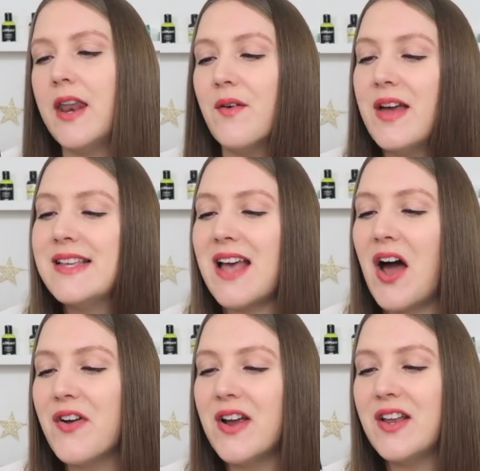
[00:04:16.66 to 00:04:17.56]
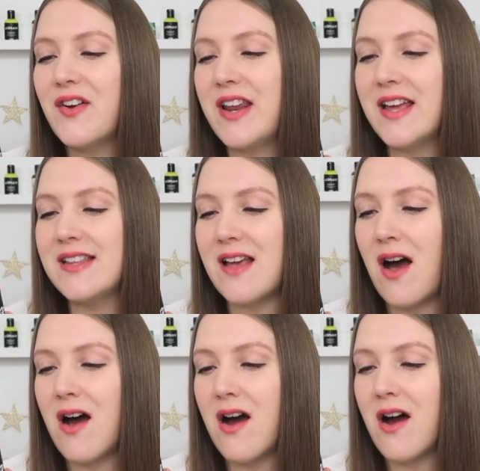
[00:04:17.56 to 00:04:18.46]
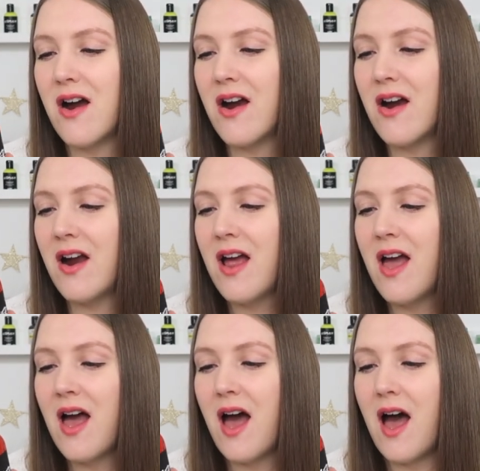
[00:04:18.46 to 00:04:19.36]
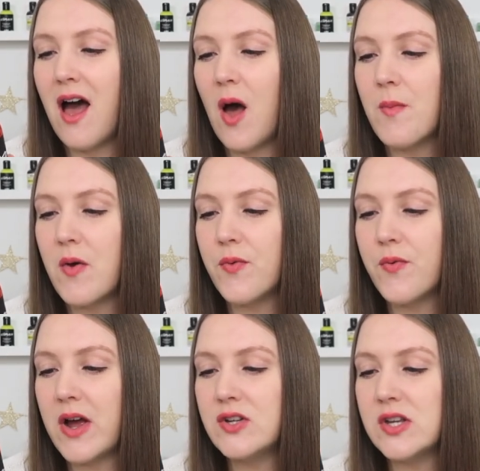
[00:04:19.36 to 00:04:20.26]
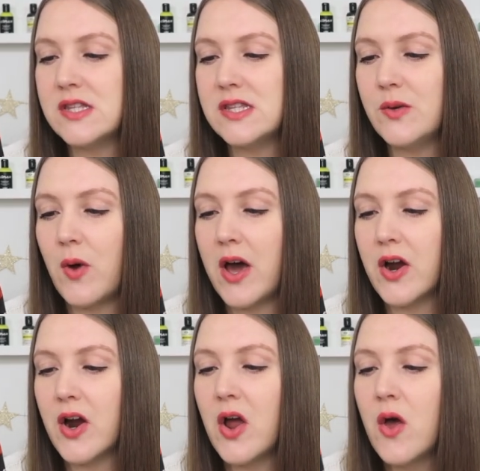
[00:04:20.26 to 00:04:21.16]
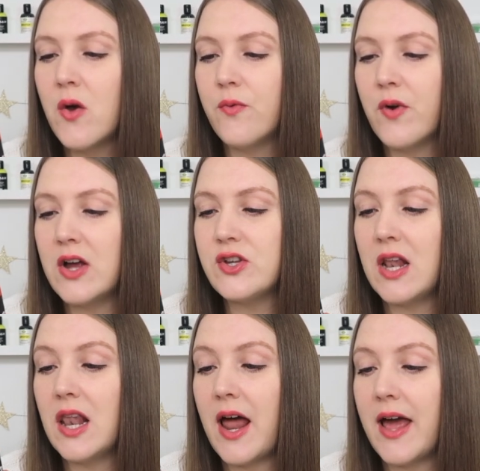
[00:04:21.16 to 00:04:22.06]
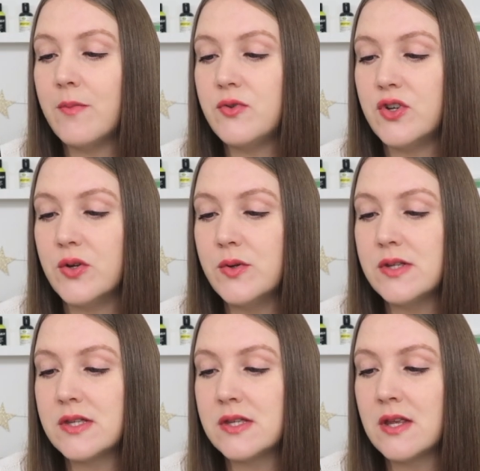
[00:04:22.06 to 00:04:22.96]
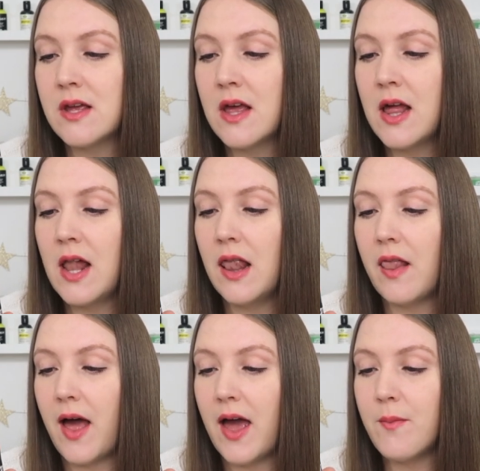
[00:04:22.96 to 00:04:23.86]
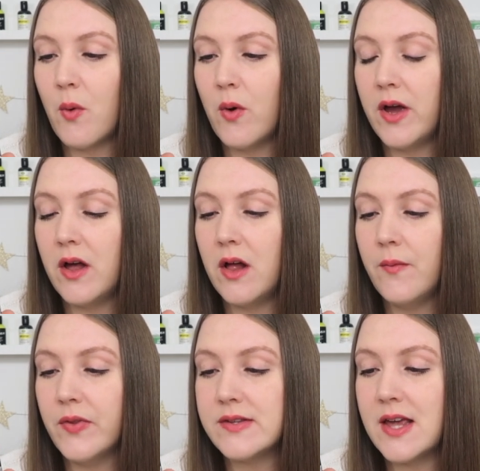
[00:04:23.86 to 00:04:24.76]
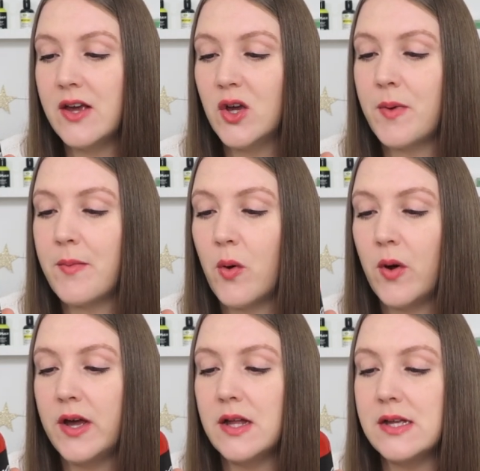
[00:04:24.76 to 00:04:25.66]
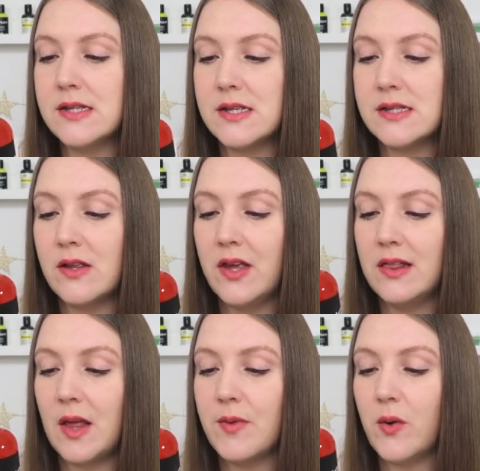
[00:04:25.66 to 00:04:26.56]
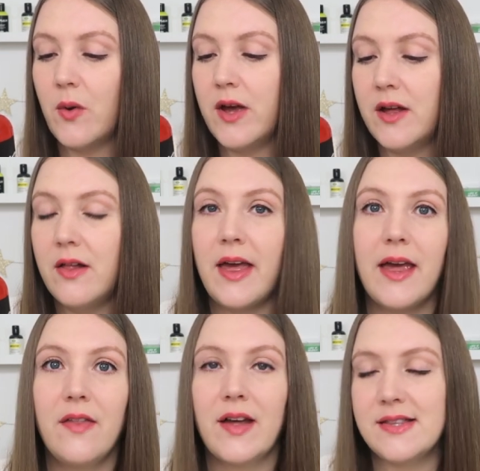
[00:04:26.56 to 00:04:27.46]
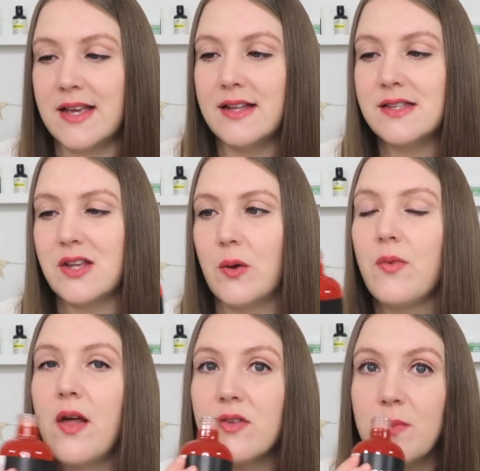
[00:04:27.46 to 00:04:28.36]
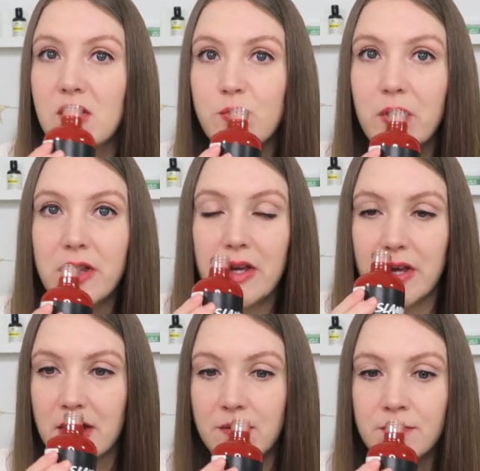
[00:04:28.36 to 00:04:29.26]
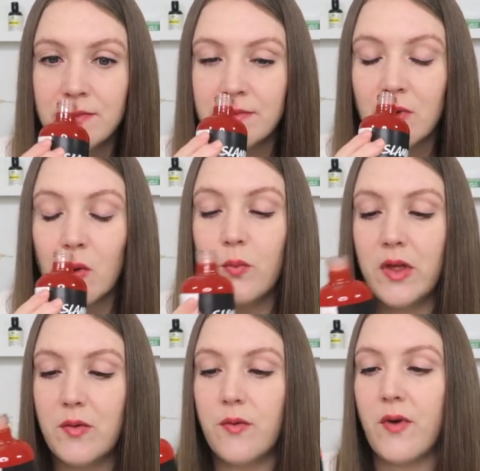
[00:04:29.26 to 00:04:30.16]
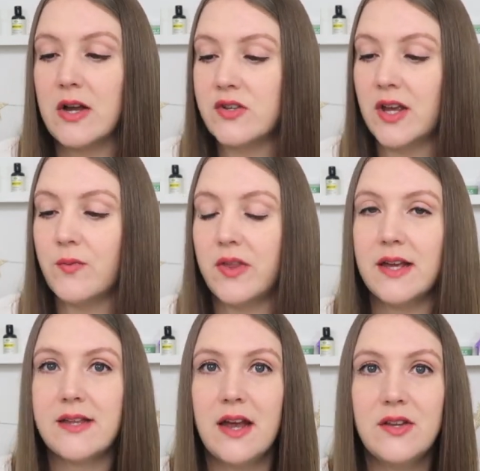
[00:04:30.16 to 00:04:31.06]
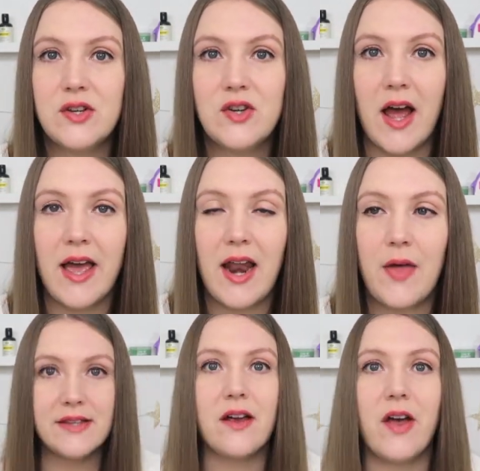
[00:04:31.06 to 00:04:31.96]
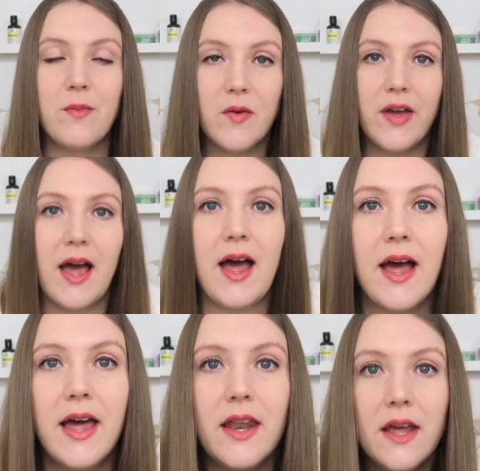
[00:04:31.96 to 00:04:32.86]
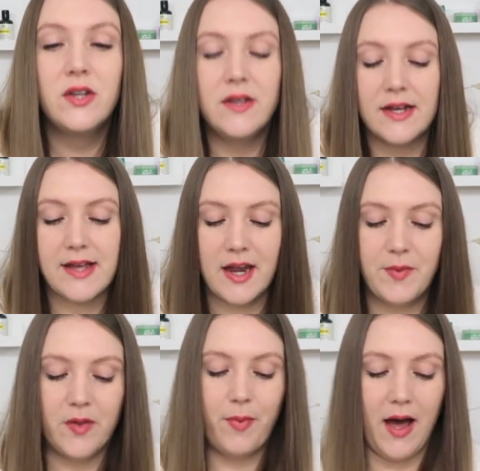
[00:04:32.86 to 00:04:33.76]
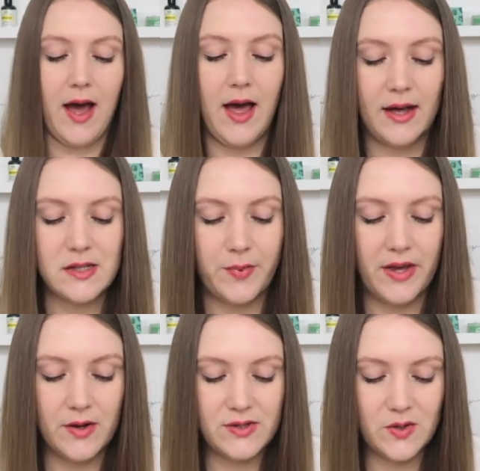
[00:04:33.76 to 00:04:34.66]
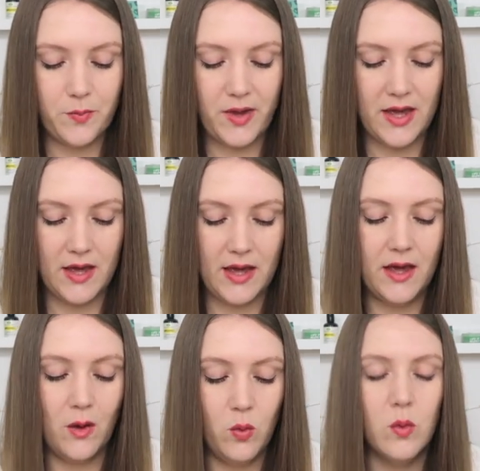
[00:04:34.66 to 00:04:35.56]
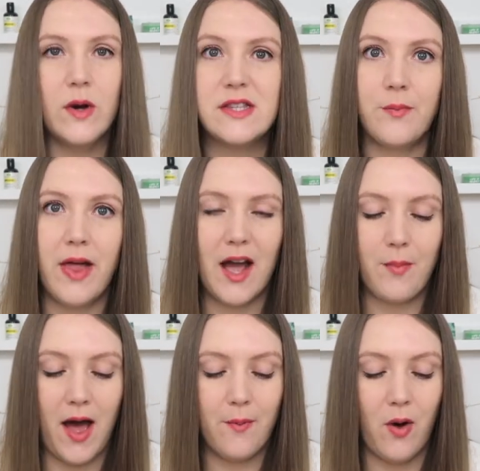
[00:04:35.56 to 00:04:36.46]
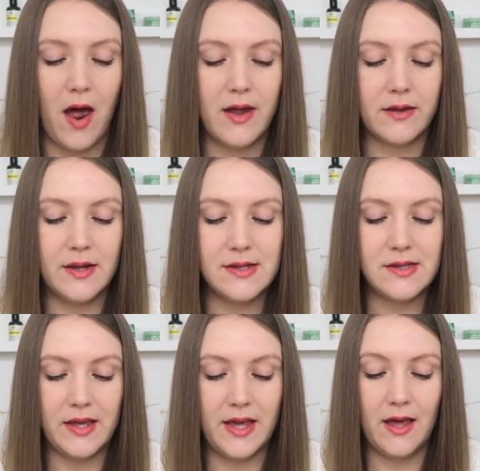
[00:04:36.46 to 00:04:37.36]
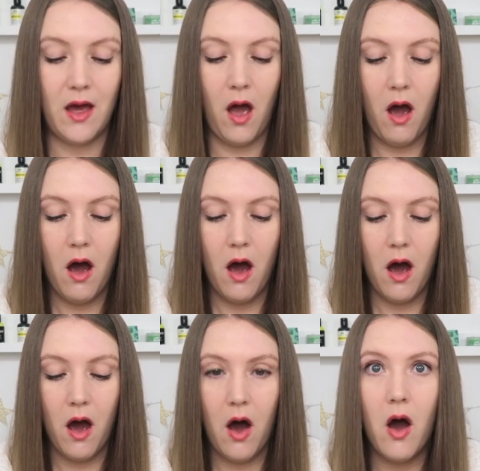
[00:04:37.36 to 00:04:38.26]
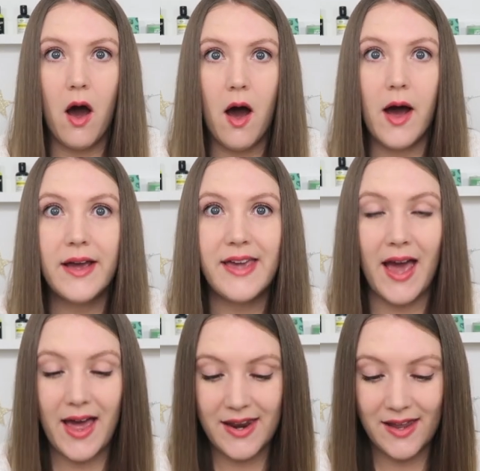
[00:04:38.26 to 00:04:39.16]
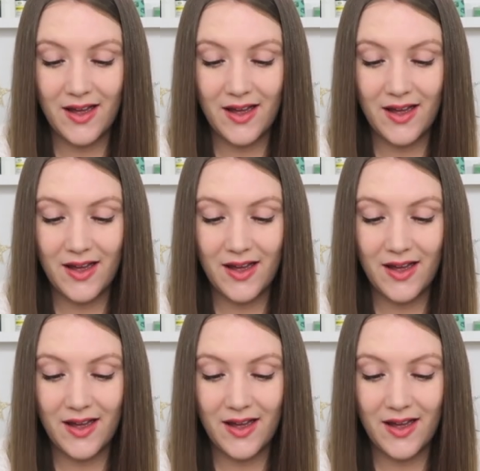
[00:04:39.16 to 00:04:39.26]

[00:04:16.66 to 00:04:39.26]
Anyways, other ingredients are fresh seawater, fresh lime juice, lime oil, Listeria cubeba oil, Sicilian lemon oil, and that's it. So smells really good, really refreshing, and really excited to try it. All right, moving on to the next item in the box. Appears to be, ooh, it's a Black Pot product, and it is the, again?